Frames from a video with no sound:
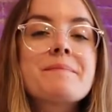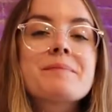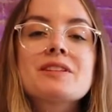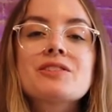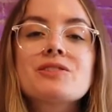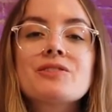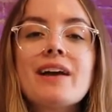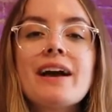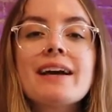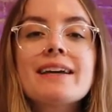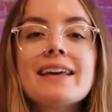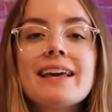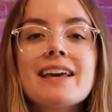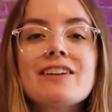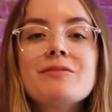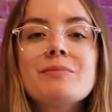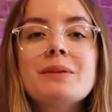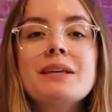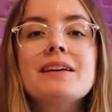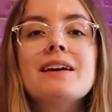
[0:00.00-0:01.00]
So that
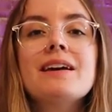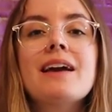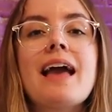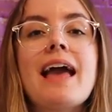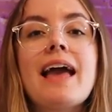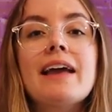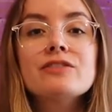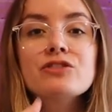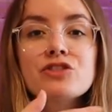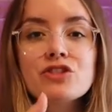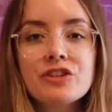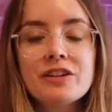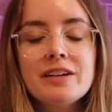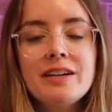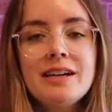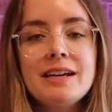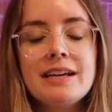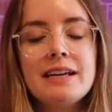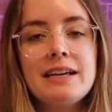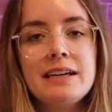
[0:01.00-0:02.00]
gave me
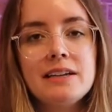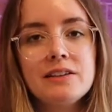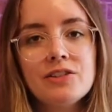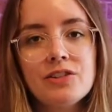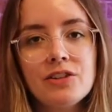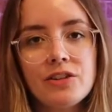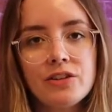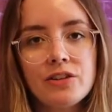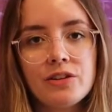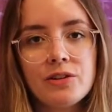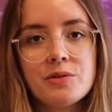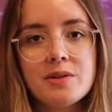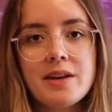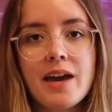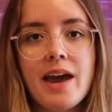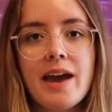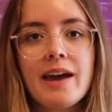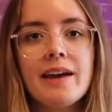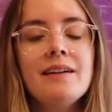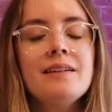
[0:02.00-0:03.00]
entry into the
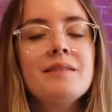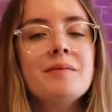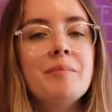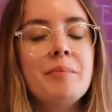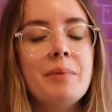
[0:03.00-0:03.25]
UK,